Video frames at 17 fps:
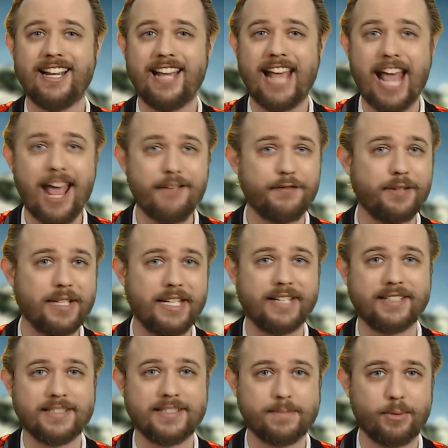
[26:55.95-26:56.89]

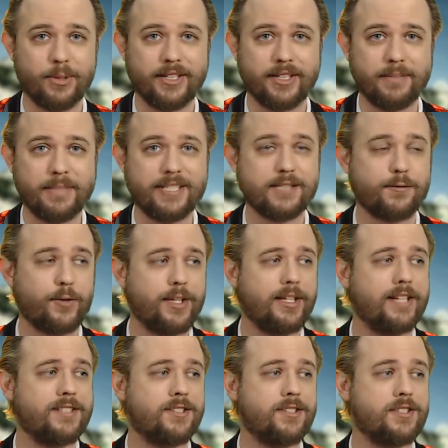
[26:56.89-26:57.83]
heavily exploited, because
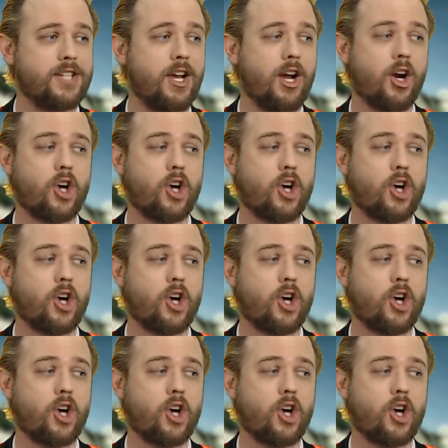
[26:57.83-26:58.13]
freelancers